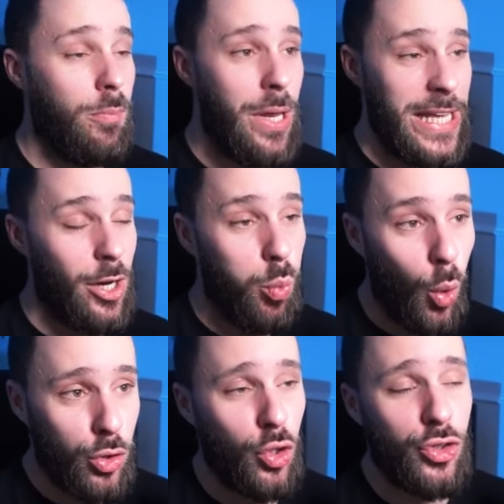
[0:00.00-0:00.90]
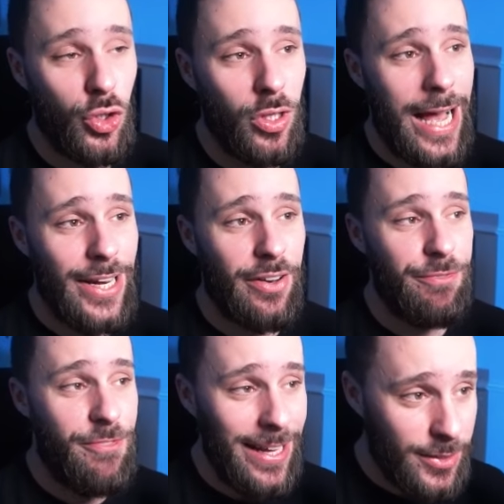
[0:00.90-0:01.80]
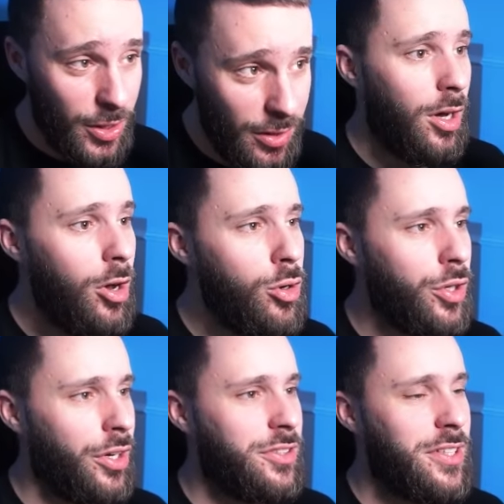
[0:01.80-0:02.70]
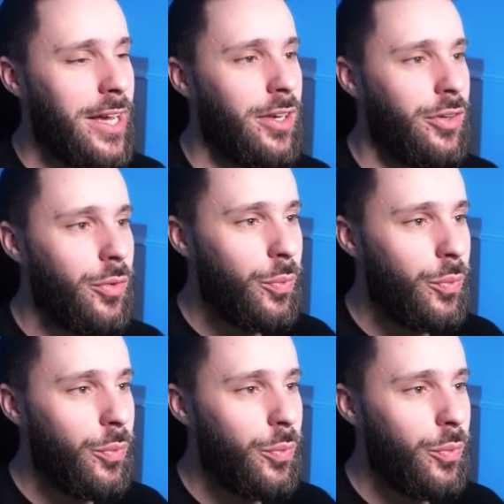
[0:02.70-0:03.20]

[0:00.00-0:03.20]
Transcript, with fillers: They get a Water Turtle and a Vessel? Hold on a second.